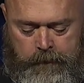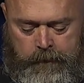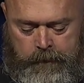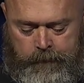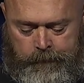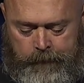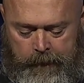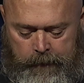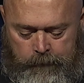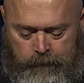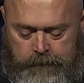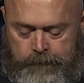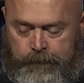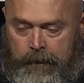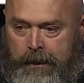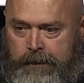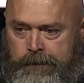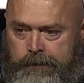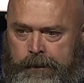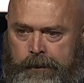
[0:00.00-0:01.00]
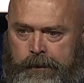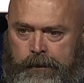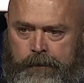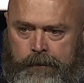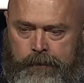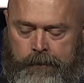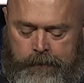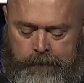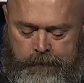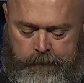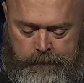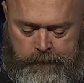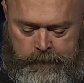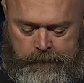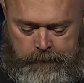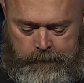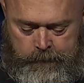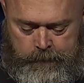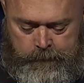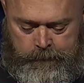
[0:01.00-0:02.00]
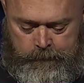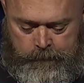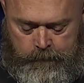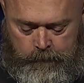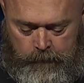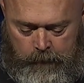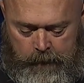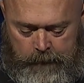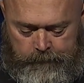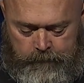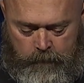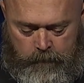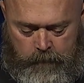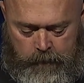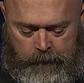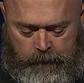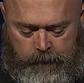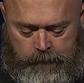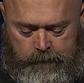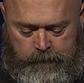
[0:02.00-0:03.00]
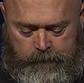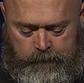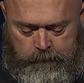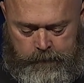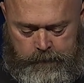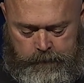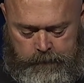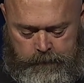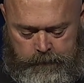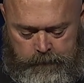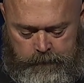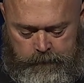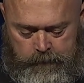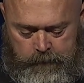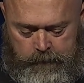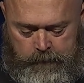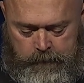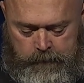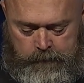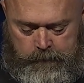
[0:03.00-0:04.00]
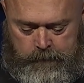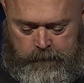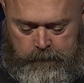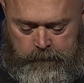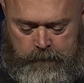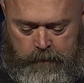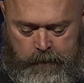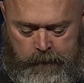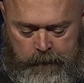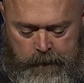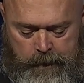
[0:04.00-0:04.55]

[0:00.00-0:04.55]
that I was placed in. All I ever wanted growing